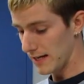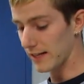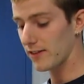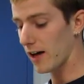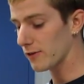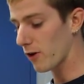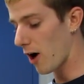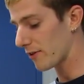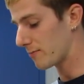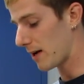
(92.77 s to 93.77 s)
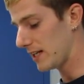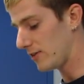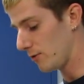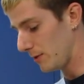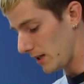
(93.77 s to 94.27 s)
It does cost money
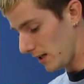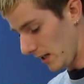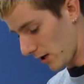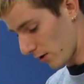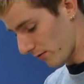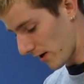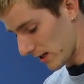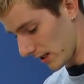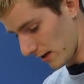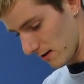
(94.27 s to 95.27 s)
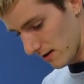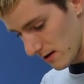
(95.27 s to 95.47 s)
to be eco-friendly.